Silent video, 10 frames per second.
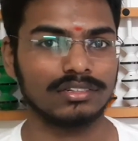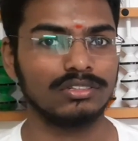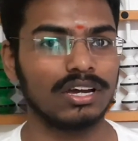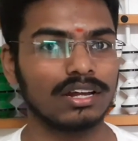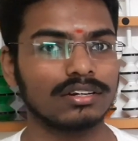
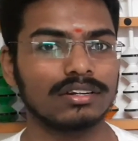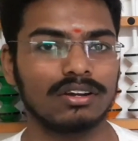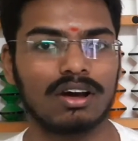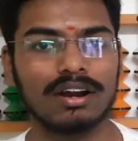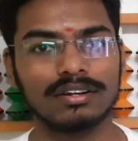You are
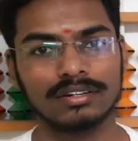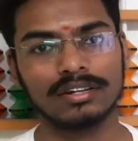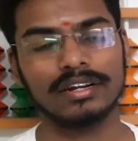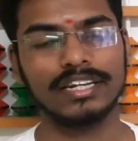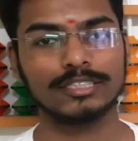not
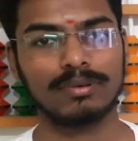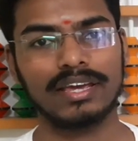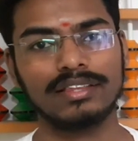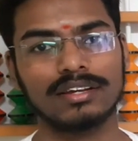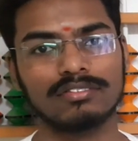
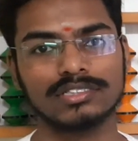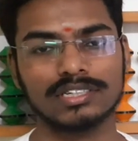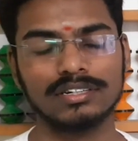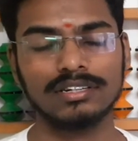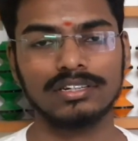displaying the
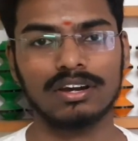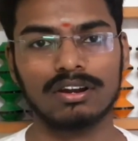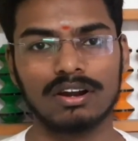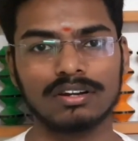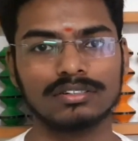question, you are
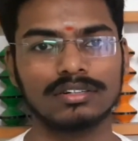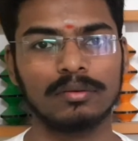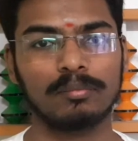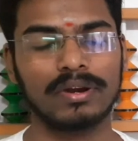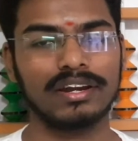not
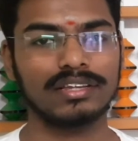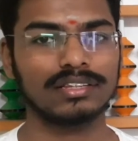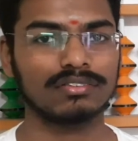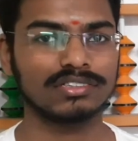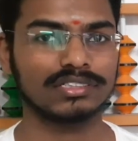printing the
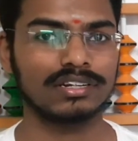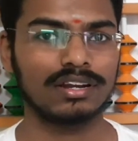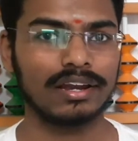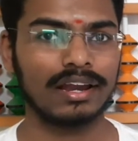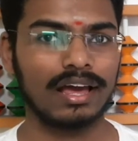
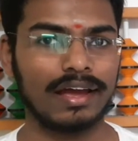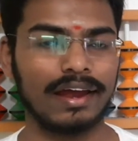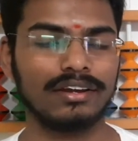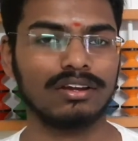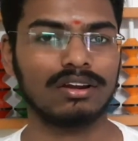question,
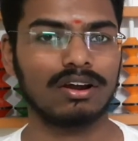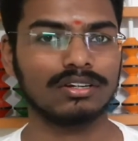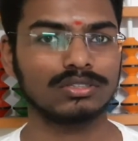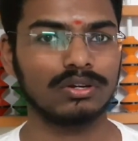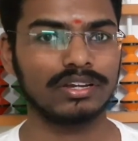and you are not
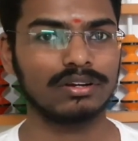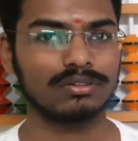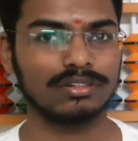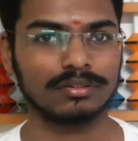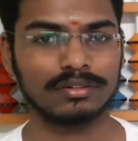showing it to
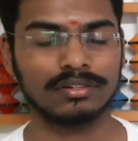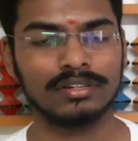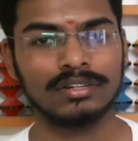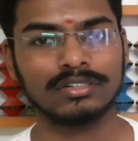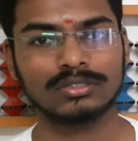the
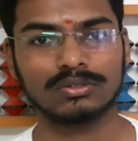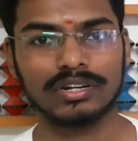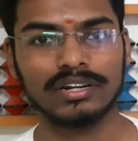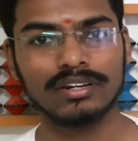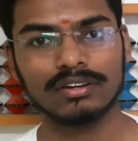
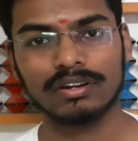student.